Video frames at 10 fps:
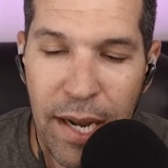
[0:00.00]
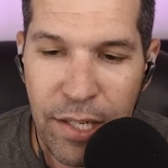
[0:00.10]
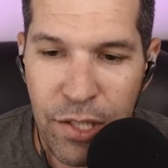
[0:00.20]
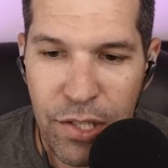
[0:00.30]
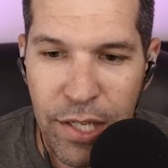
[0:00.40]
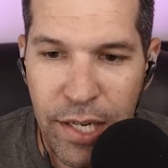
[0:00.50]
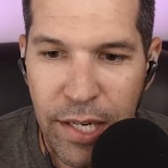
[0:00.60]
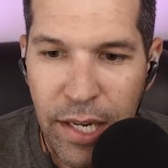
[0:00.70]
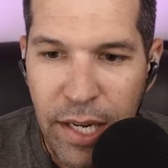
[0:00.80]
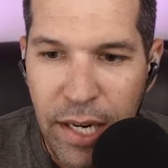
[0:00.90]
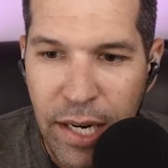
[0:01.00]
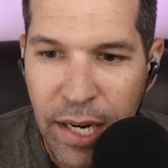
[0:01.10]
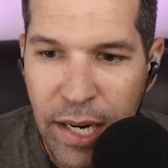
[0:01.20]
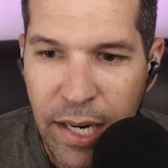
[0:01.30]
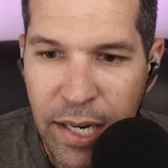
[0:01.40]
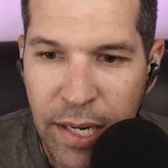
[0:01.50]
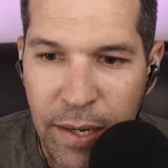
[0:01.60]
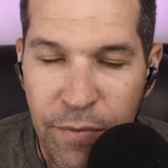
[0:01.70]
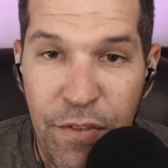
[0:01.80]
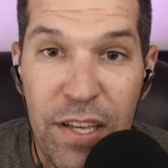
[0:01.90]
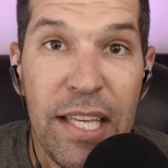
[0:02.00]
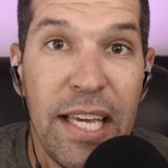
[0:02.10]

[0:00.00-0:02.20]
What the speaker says: I just did Feed the